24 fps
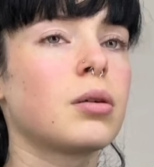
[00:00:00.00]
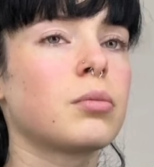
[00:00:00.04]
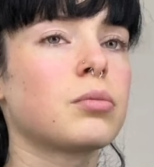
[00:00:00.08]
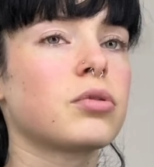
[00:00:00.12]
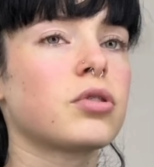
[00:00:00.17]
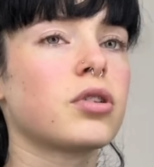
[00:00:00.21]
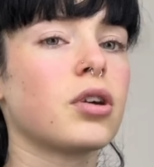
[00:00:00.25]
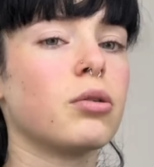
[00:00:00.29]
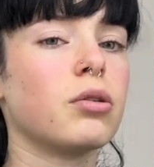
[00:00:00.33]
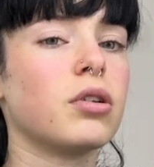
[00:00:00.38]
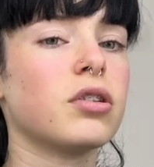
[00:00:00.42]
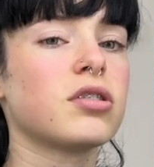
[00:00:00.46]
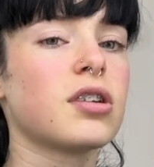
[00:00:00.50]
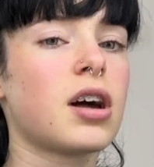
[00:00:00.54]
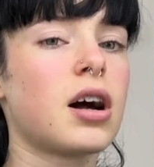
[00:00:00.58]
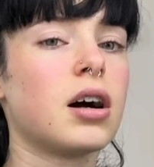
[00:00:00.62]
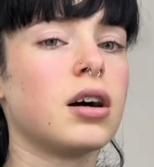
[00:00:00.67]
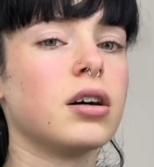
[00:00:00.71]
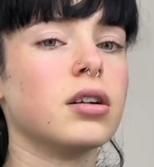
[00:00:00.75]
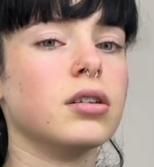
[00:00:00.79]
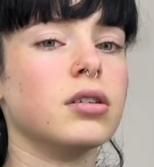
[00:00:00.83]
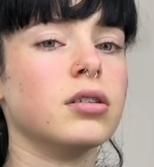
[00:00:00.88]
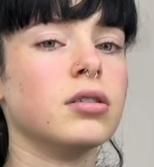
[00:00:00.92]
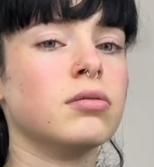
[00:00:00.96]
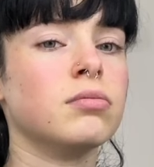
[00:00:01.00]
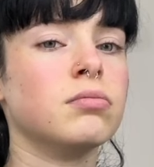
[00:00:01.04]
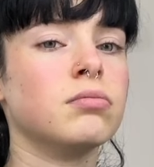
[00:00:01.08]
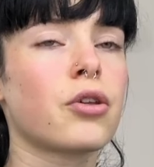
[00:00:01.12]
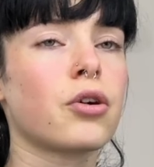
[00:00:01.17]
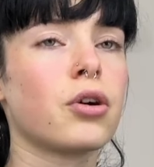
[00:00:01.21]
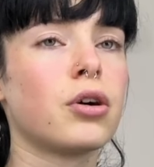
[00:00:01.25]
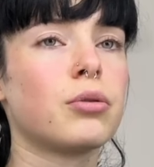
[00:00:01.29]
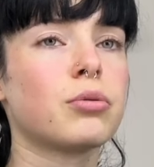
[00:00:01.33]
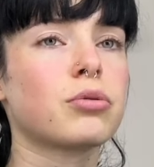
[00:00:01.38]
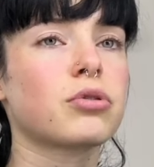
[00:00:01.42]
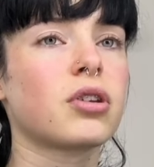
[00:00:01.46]
I'm so disheartened. I
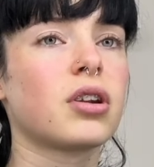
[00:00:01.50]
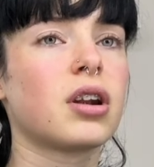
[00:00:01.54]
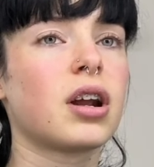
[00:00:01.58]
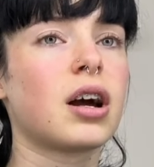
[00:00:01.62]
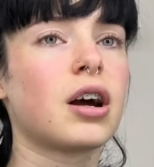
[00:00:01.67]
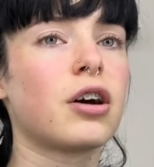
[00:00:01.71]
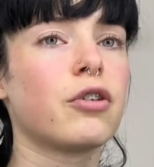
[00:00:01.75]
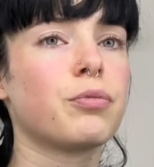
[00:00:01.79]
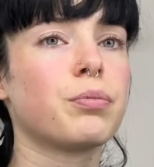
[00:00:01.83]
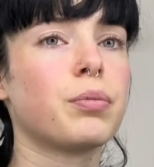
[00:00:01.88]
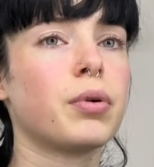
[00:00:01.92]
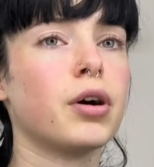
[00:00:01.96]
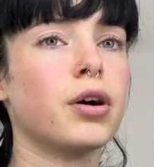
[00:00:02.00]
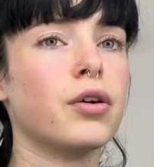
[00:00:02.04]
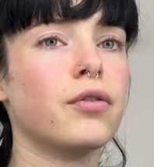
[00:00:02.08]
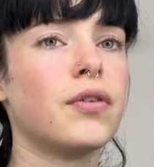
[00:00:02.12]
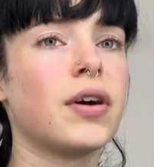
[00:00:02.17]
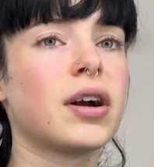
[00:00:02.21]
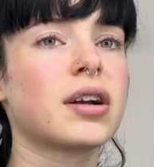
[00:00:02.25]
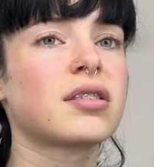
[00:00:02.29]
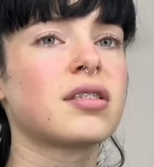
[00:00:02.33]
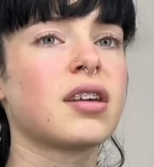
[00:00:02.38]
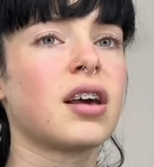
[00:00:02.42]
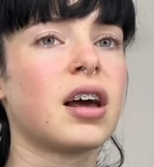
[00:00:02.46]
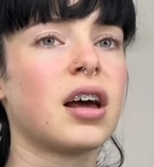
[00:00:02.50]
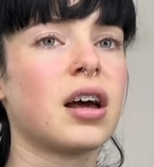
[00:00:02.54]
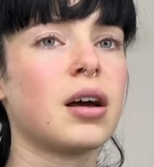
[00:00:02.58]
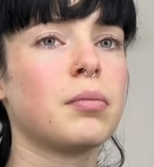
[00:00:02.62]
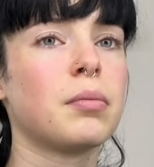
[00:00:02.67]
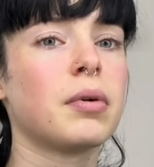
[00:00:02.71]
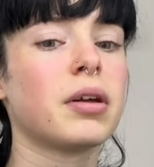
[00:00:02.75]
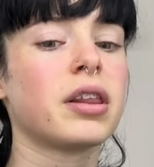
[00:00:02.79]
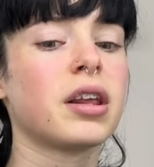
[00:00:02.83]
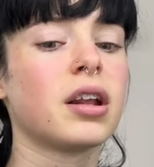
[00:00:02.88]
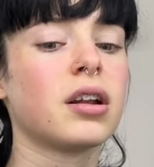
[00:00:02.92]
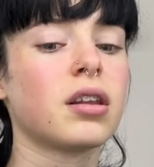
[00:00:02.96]
thought I was gonna have perfect
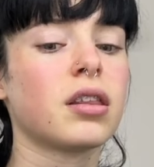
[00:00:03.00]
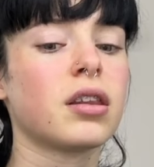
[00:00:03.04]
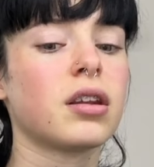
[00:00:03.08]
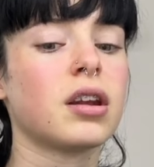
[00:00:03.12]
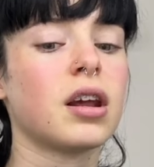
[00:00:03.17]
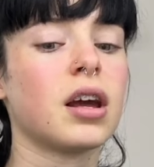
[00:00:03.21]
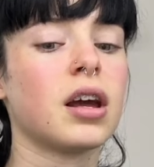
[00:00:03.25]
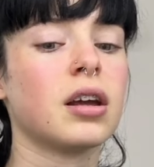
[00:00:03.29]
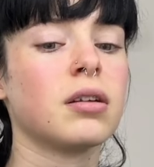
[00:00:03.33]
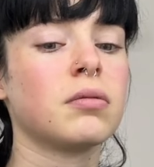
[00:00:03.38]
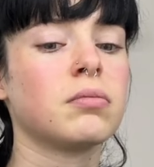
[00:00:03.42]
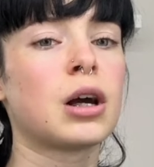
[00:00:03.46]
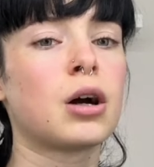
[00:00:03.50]
hair by the end of the day.